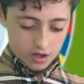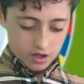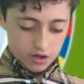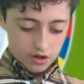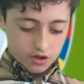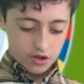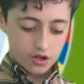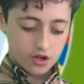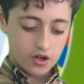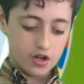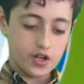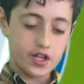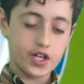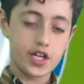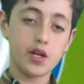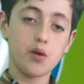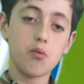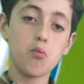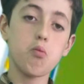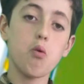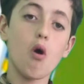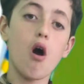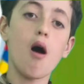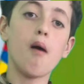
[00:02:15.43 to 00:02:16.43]

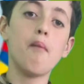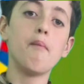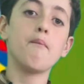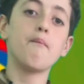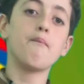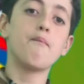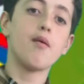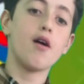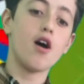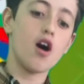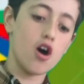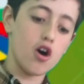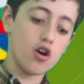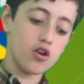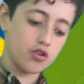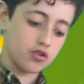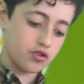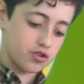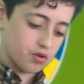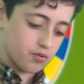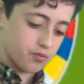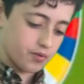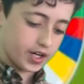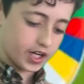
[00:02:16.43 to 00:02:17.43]
31
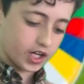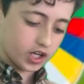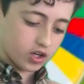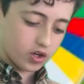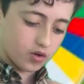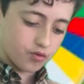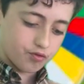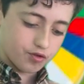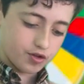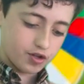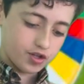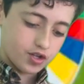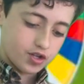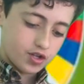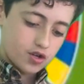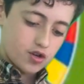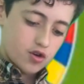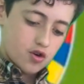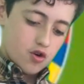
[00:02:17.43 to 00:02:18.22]
balls recovered,